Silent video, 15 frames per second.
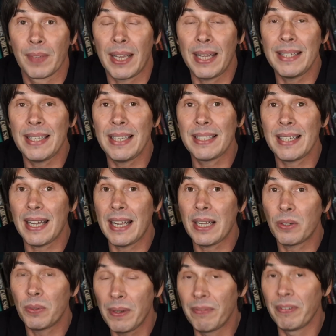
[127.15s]
It is
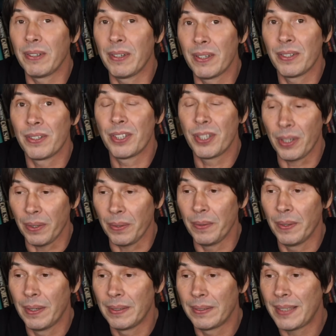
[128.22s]
equivalent to